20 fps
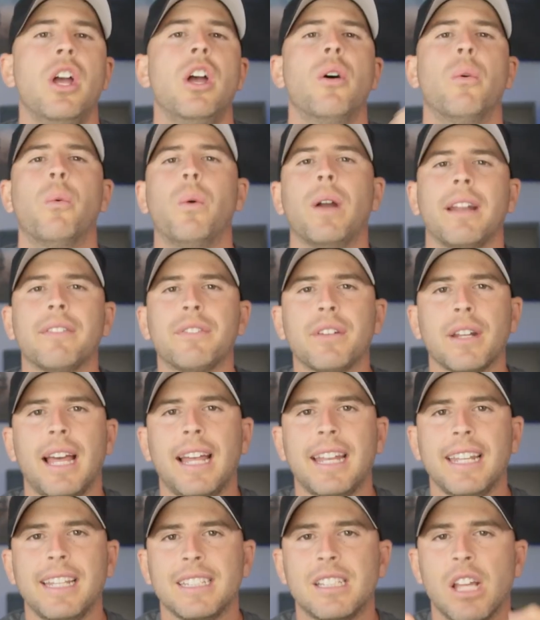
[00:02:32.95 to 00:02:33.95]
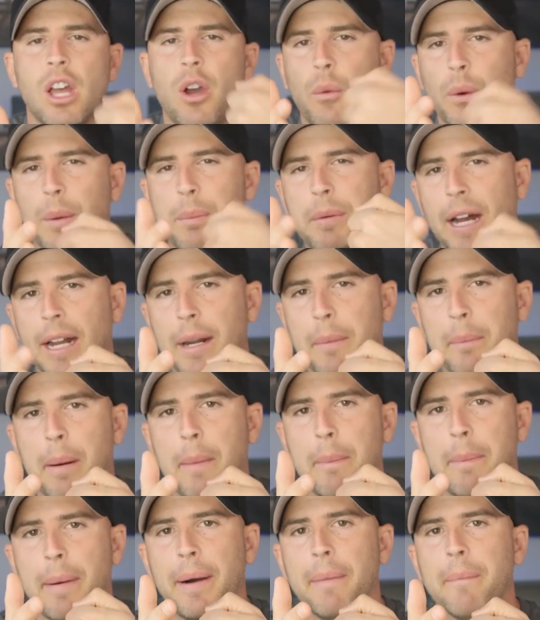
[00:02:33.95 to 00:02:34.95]
Whatever that is, we kind of
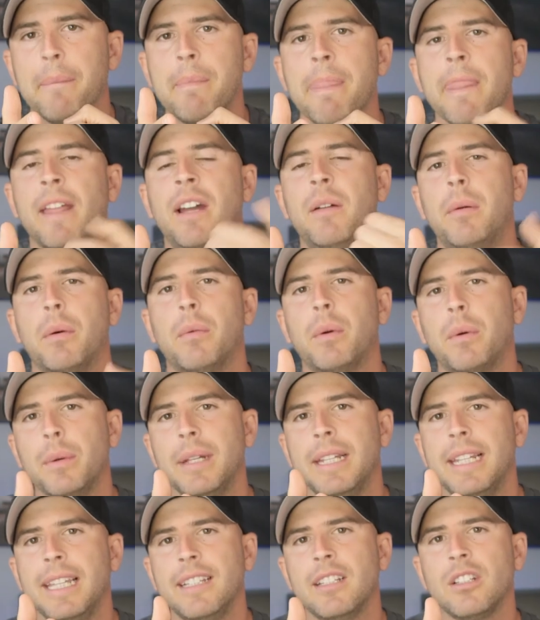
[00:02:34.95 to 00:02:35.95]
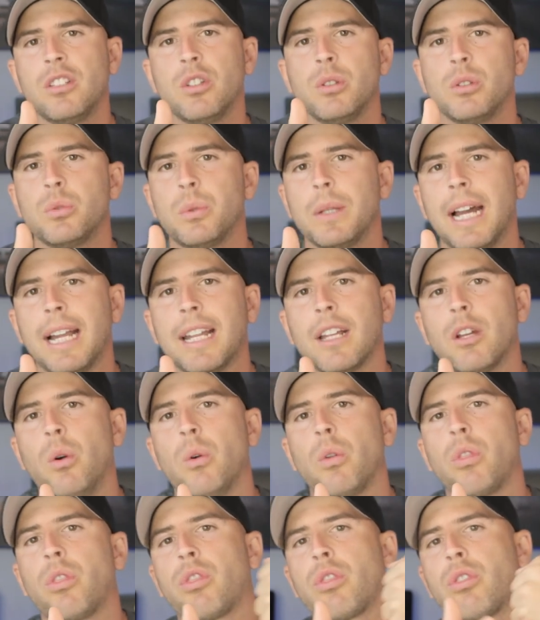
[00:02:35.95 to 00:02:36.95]
bump up. But what we need to do is we got to go
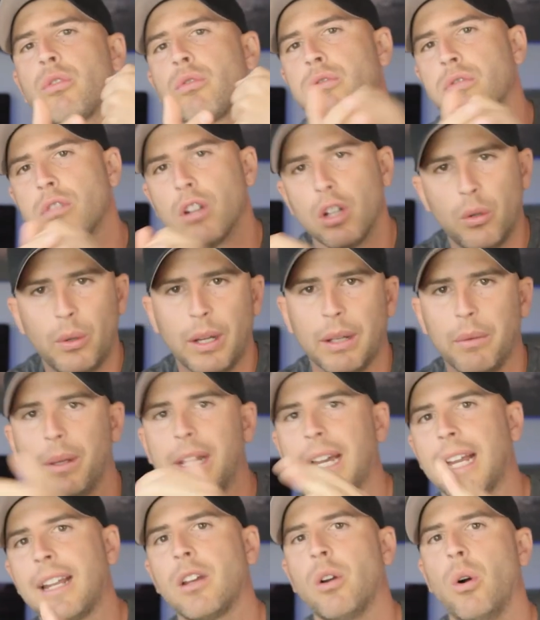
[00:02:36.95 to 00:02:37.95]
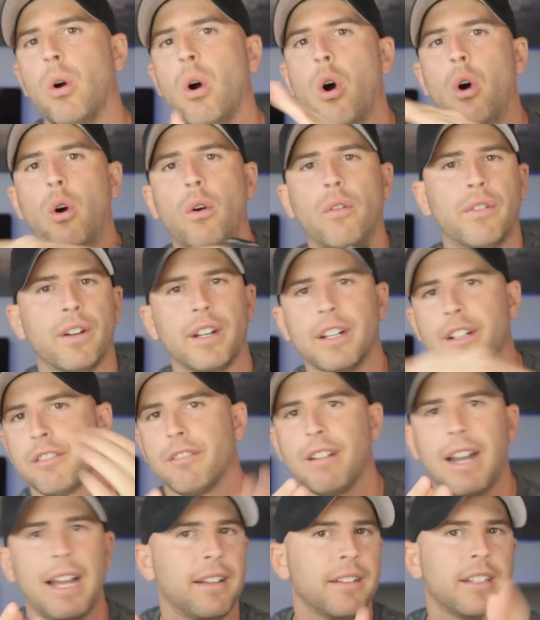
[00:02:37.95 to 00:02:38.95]
through it. We got to go over it,
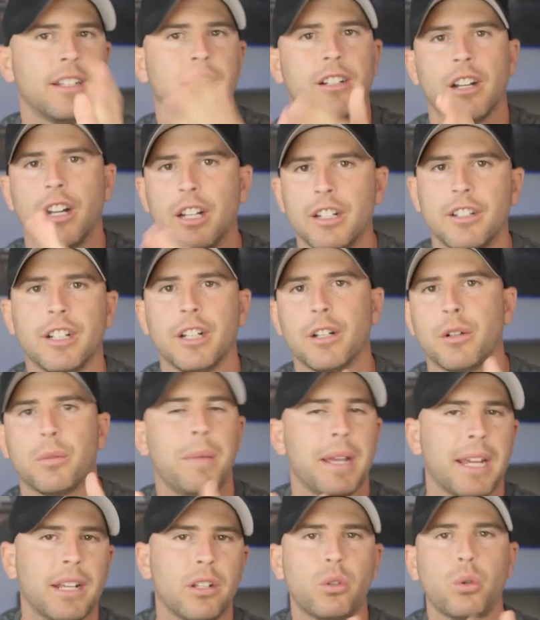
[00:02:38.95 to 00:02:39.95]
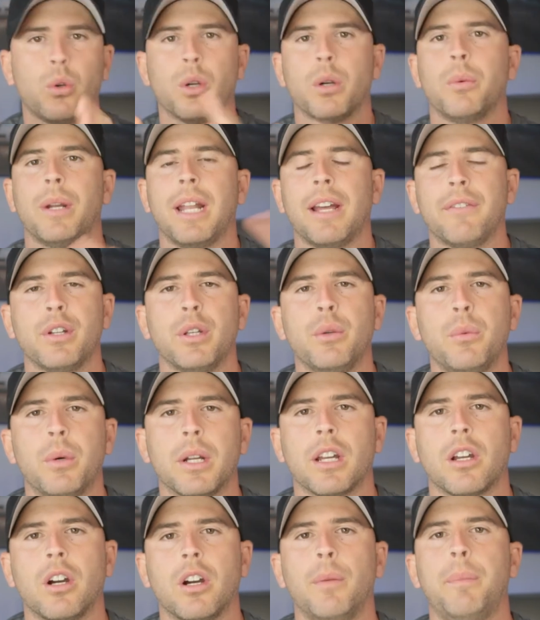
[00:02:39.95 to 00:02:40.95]
around it, or under it, or make a door, whatever you want
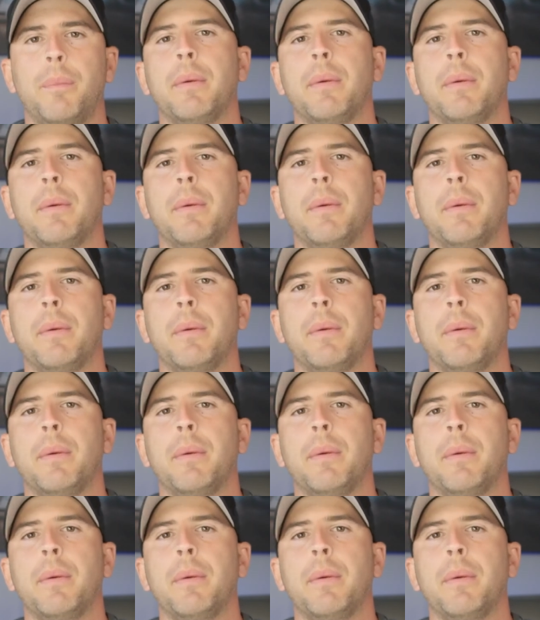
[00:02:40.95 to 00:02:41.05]
to call it.